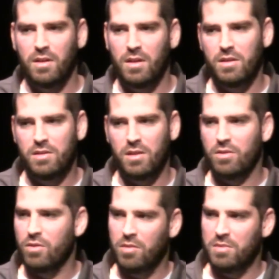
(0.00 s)
And he
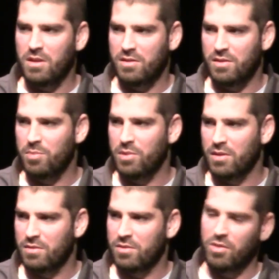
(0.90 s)
said, no, I'm not asleep
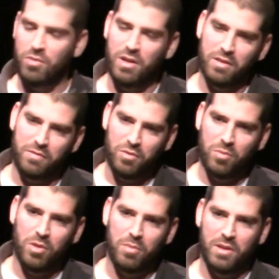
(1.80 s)
yet. So he waited a
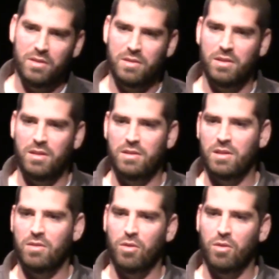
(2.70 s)
few more minutes, and he said,